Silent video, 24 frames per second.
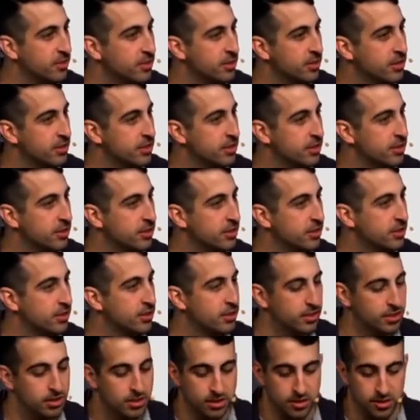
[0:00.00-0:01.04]

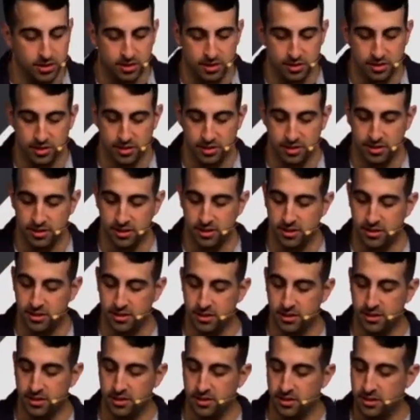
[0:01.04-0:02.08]

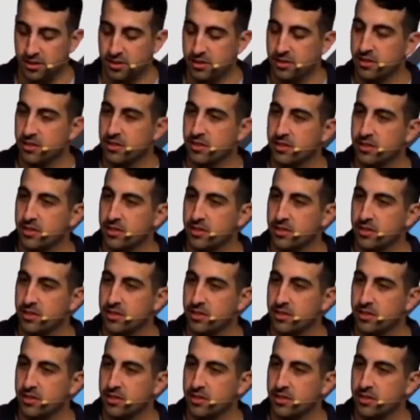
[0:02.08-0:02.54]
(silence)